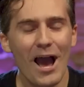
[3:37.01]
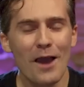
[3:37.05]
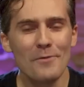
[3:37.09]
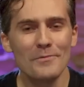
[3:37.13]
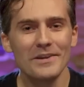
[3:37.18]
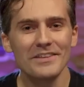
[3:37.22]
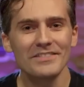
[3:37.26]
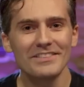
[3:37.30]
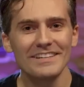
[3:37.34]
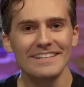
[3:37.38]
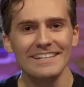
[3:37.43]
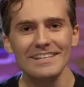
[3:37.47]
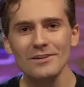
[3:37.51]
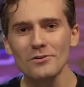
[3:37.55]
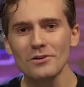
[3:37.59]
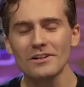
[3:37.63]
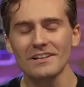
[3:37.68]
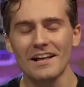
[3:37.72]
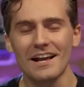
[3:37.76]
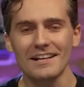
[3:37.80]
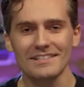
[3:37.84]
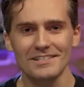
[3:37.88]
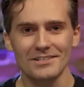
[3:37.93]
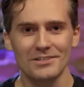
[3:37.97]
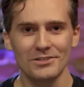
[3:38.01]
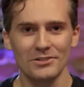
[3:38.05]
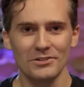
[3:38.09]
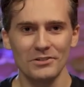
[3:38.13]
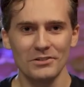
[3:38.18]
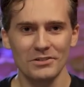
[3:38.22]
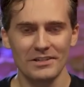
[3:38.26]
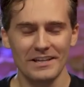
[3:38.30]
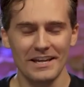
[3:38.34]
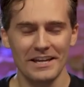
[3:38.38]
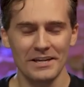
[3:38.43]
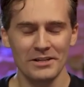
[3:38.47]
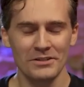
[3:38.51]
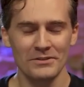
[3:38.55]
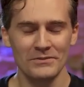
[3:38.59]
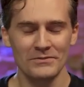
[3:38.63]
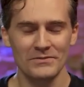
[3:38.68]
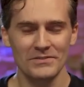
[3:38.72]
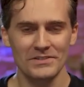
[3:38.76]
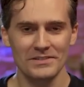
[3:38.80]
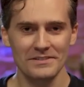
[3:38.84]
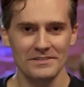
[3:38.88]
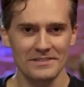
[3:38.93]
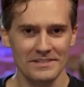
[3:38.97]
I mean, the neoclassical kind of
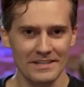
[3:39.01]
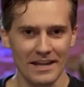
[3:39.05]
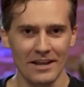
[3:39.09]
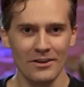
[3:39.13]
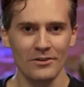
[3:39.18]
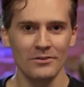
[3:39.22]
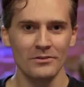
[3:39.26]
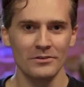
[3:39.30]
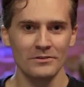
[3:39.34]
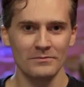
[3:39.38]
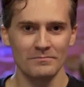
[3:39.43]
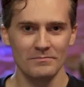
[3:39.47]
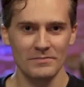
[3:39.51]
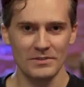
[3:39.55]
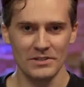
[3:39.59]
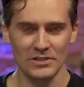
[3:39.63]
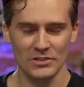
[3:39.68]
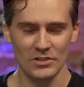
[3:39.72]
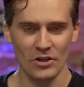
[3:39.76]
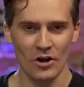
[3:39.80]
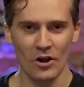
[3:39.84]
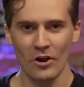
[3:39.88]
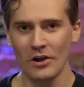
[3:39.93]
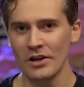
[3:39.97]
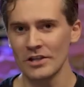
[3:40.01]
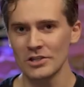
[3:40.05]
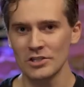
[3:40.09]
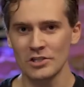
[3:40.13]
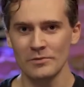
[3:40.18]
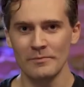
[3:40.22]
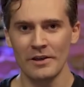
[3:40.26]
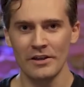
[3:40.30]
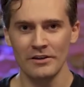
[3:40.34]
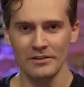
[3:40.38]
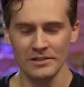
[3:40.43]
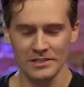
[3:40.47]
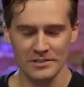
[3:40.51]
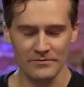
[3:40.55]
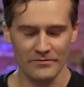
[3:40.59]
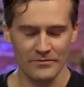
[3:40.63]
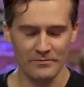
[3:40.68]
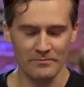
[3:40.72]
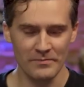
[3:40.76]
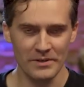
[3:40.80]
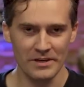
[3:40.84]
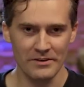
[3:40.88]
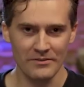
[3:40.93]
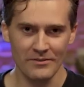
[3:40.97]
style guitar instrumental has
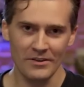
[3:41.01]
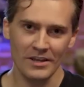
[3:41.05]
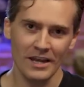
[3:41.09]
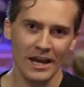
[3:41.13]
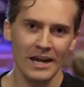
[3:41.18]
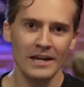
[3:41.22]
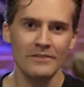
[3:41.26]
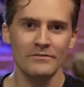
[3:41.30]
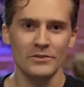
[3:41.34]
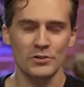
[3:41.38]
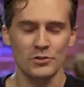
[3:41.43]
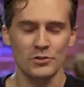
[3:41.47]
been kind of a